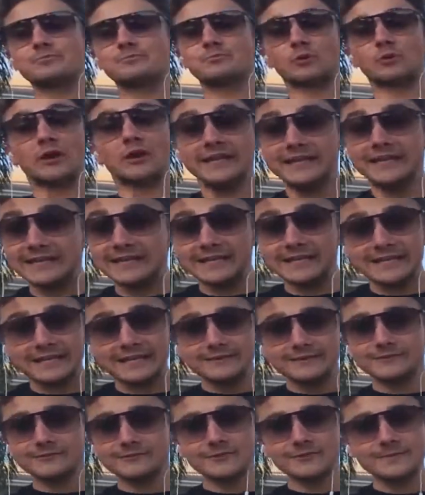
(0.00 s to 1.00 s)
breaking
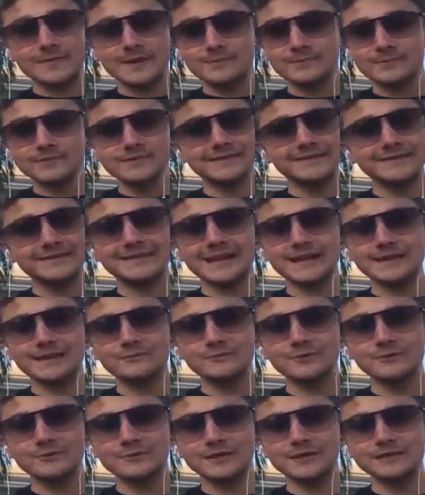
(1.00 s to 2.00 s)
it. Remember the time
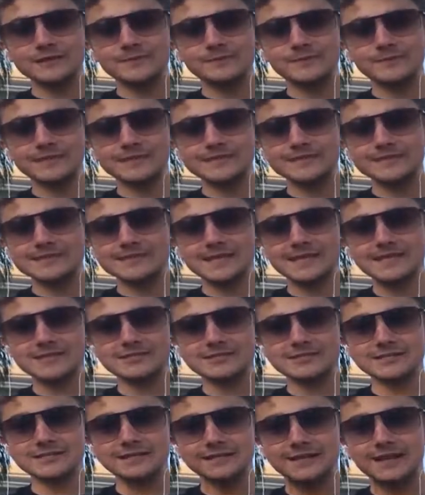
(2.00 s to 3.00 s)
we were at the police
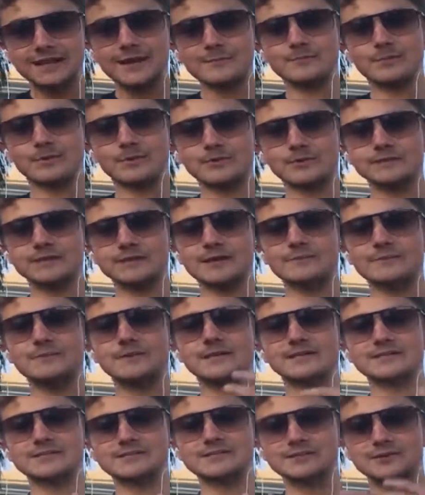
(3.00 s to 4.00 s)
station and I pulled up
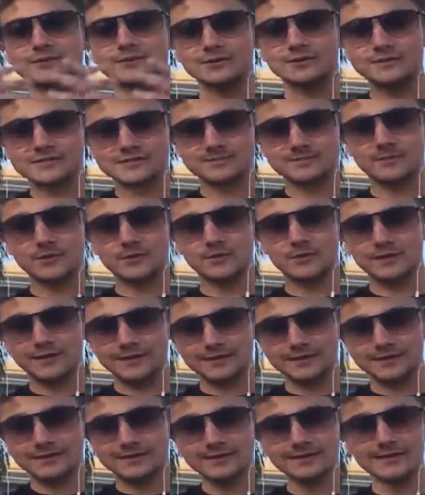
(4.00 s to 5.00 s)
and it started
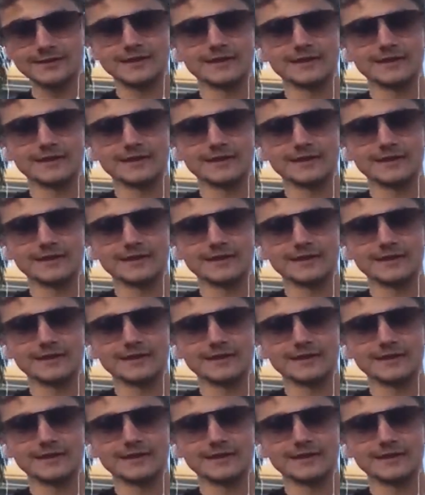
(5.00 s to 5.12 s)
smoking?